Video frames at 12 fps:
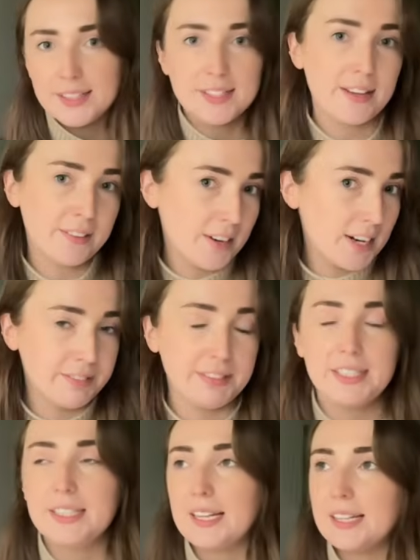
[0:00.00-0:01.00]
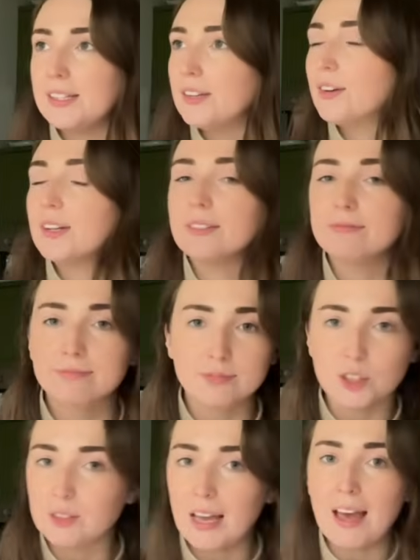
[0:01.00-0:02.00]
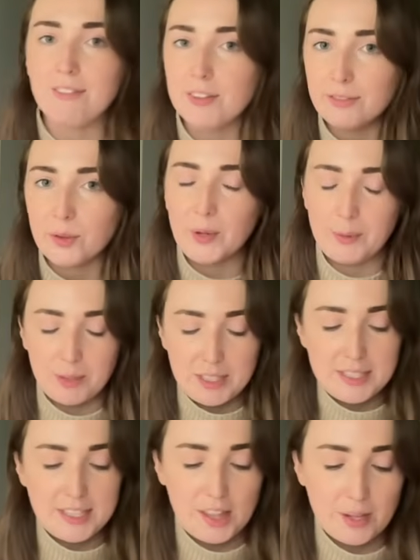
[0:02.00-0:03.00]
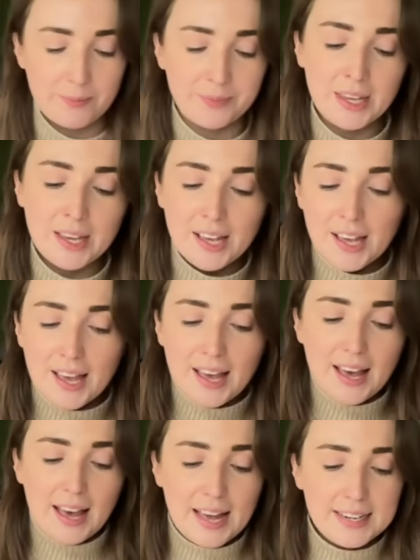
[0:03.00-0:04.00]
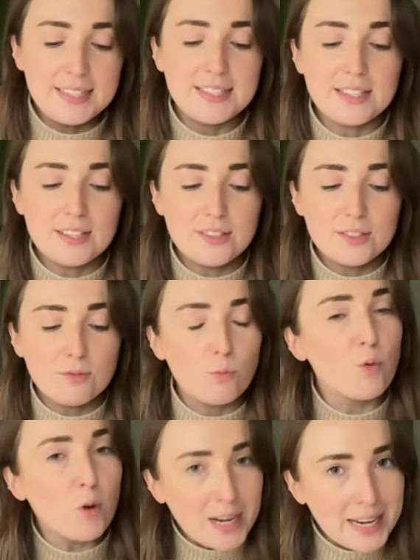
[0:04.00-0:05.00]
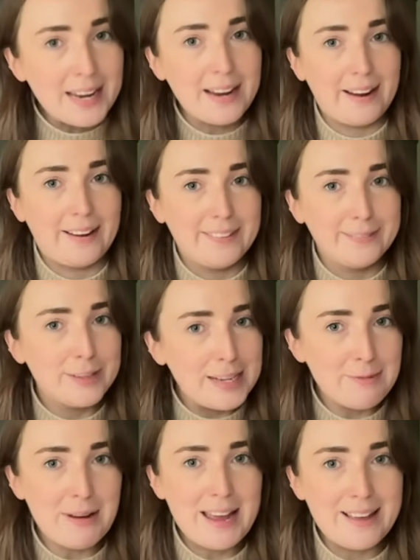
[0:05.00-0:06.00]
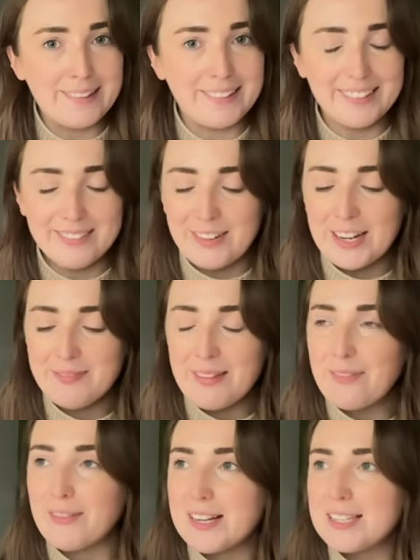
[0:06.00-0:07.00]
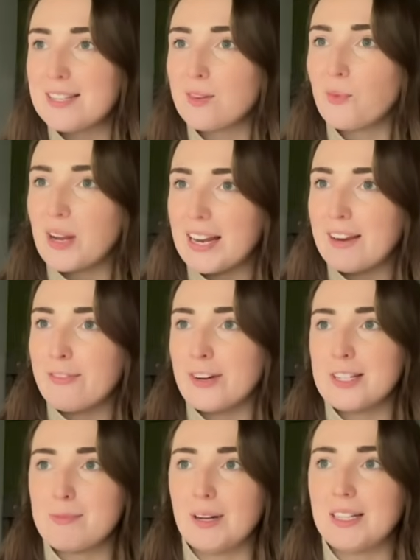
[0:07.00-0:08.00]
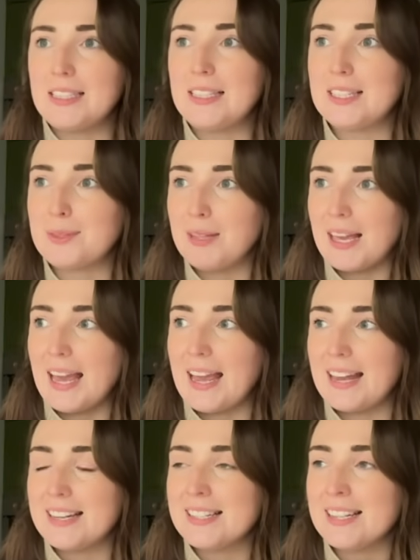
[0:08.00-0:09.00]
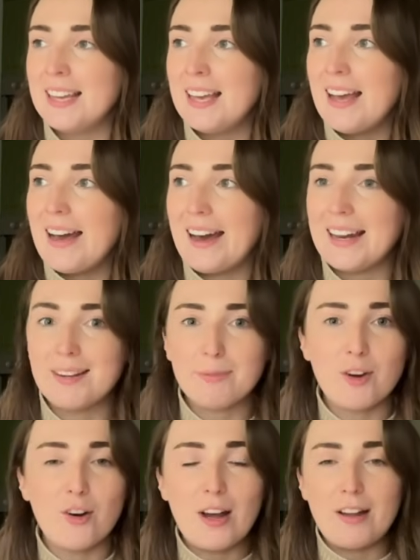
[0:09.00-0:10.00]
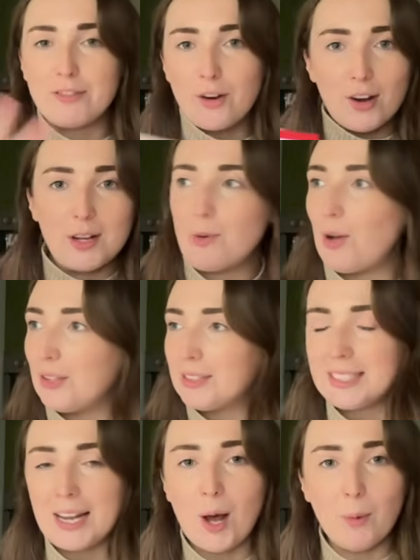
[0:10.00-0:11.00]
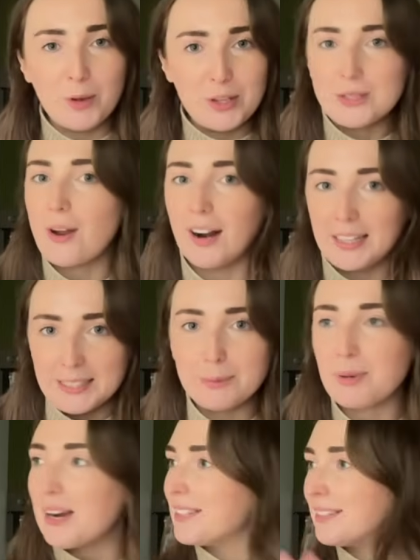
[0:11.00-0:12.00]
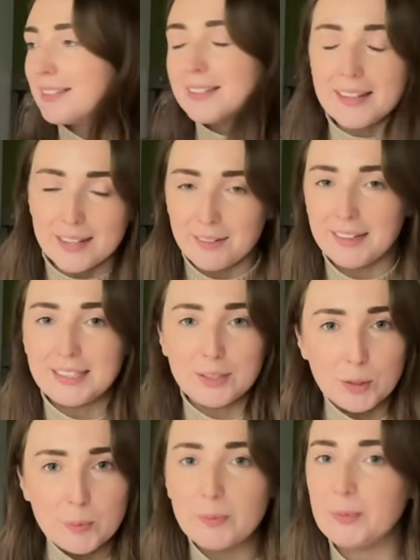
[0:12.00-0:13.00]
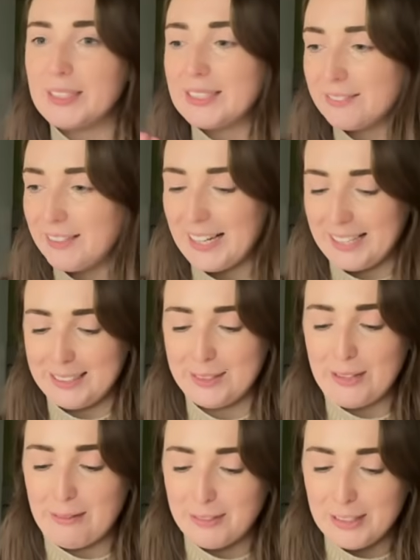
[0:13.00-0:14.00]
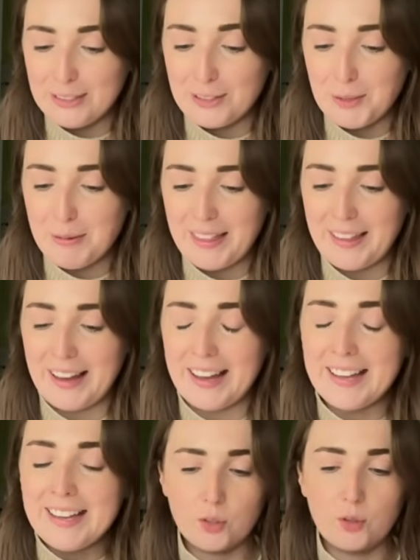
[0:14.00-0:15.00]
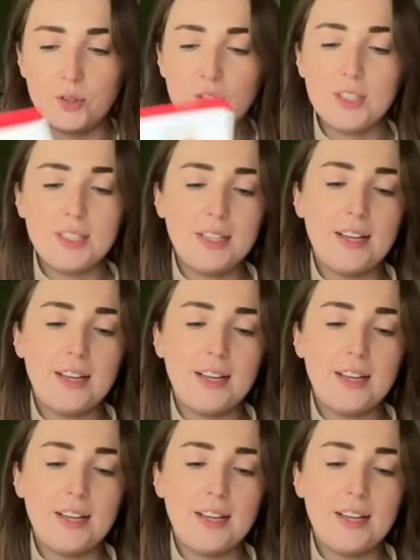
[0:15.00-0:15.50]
send the card if I need to send it, or just have it for when I'm going to see them. And it's working really well. One of my friends is away for his birthday this weekend, and I've got him all set up with his card and his present to take away to open when he's away, so I'm feeling good about that. So I